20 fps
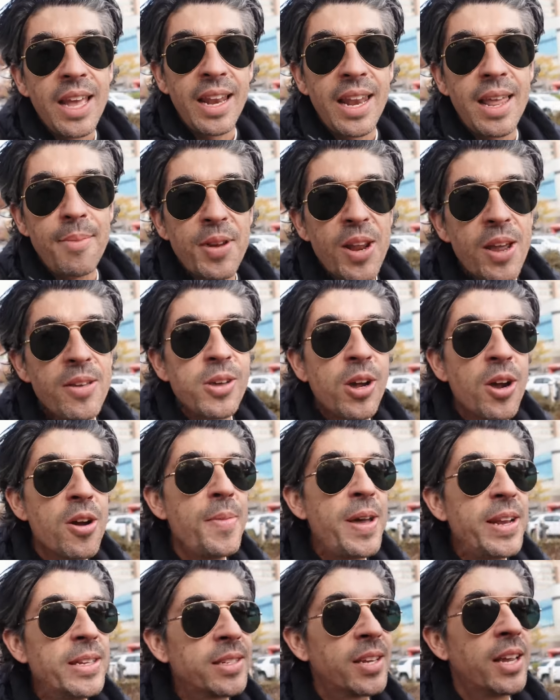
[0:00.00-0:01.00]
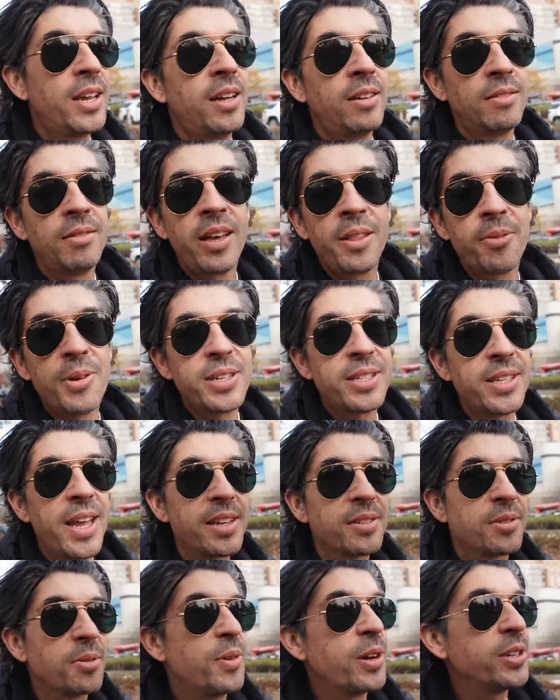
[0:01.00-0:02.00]
Let me know in the comments. Otherwise,
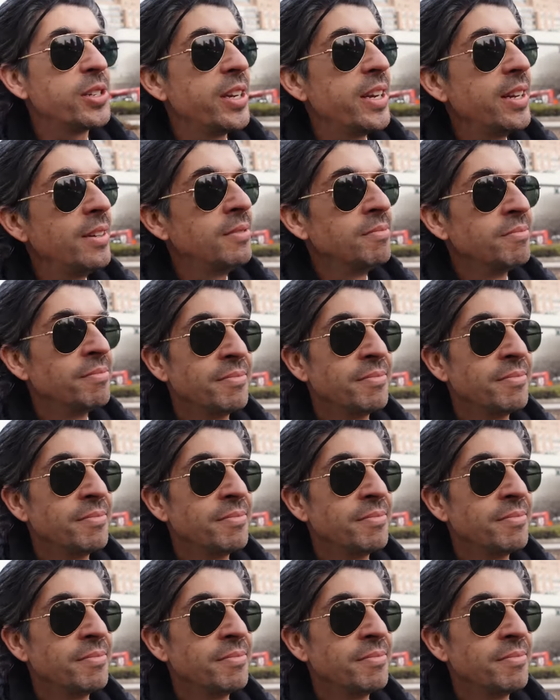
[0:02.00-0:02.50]
thanks for watching.